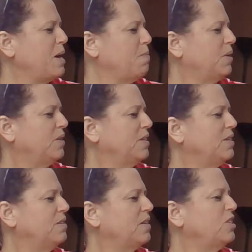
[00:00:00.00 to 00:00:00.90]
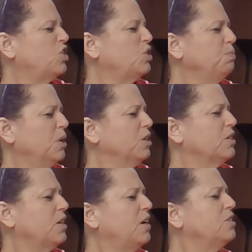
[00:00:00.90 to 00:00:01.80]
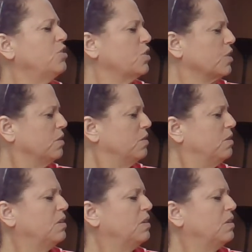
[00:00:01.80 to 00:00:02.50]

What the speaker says: mammal is a smart hunter.